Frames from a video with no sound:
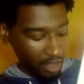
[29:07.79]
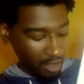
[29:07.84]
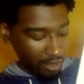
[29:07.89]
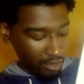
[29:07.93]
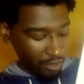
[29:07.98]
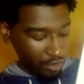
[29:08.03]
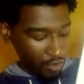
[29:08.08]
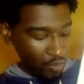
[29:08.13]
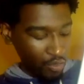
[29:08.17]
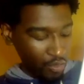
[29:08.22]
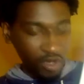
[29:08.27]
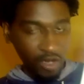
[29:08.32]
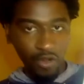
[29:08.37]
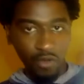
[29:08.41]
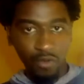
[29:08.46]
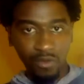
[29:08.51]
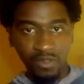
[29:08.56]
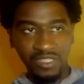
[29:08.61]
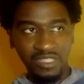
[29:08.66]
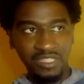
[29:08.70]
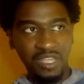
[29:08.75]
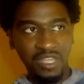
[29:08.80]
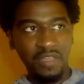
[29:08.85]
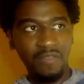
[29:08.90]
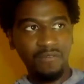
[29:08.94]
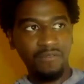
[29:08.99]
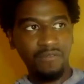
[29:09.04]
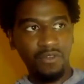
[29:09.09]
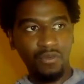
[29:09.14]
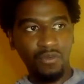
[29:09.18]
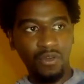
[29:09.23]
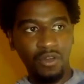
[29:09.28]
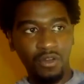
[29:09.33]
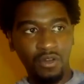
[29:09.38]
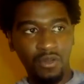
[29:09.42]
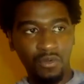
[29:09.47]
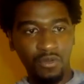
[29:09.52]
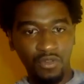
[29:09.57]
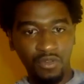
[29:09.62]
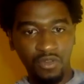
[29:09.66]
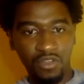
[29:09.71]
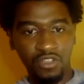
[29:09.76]
You want to know what's safe. You want to know what
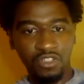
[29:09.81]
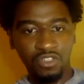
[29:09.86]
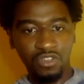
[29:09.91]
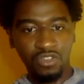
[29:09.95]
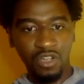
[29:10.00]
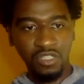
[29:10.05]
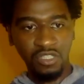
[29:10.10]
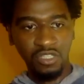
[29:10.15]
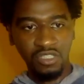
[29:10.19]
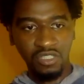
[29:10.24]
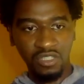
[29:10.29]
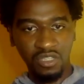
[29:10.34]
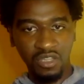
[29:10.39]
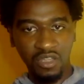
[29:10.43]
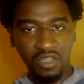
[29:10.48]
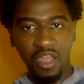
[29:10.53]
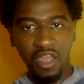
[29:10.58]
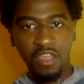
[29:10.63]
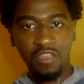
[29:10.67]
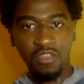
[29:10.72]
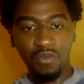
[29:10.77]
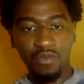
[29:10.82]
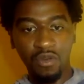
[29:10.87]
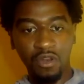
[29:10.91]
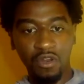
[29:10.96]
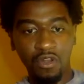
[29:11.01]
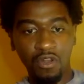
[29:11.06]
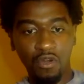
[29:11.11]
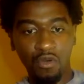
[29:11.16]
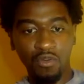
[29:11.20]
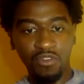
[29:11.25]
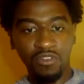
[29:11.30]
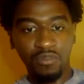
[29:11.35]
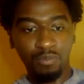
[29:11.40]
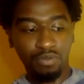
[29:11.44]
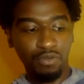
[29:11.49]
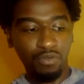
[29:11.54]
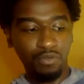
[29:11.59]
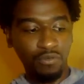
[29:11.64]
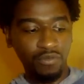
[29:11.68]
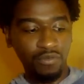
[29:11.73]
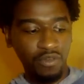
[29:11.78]
you can trust, and you want to know what's
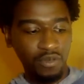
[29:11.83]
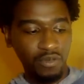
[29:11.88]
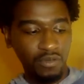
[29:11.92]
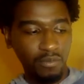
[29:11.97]
proven.